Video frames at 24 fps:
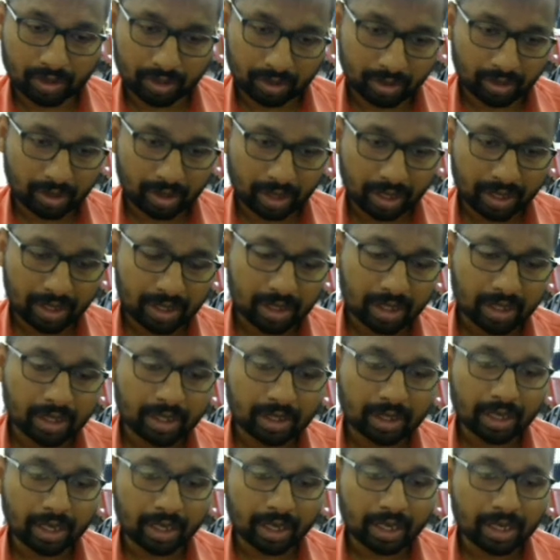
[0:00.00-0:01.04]
right?
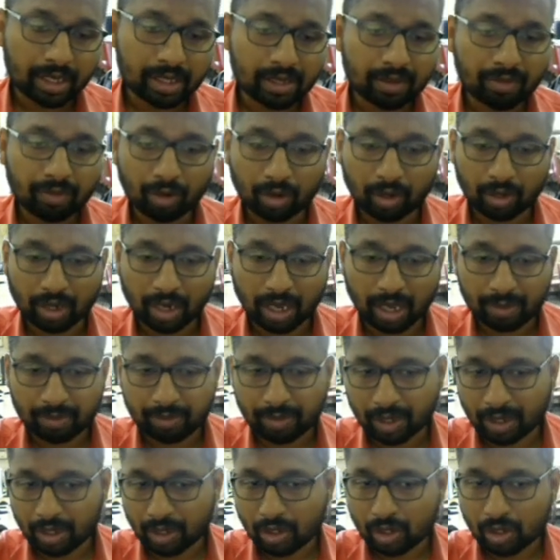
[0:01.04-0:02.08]
They're easy for
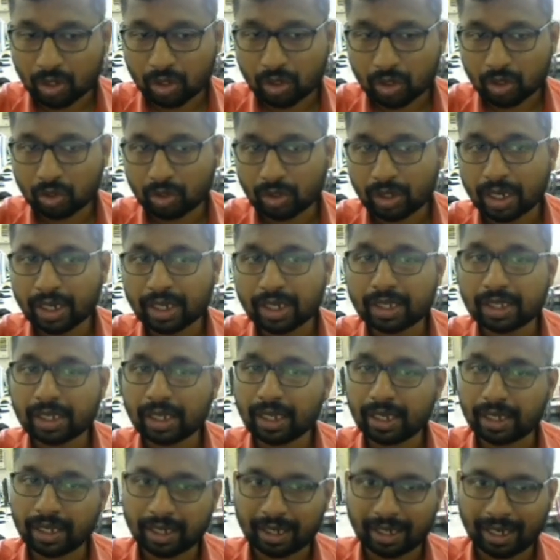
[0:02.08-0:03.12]
climbing. So that is an
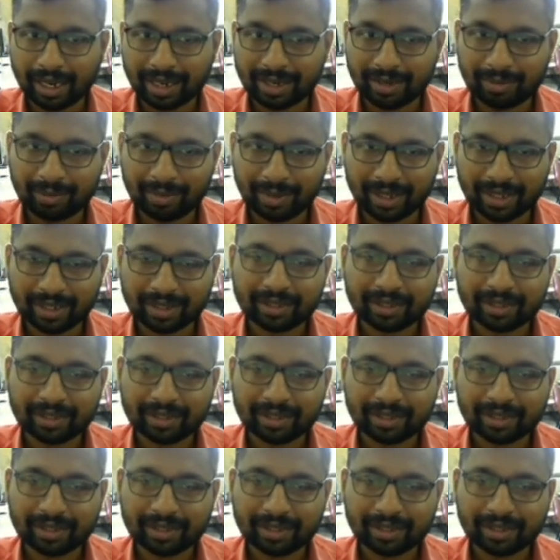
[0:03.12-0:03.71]
inclined plane.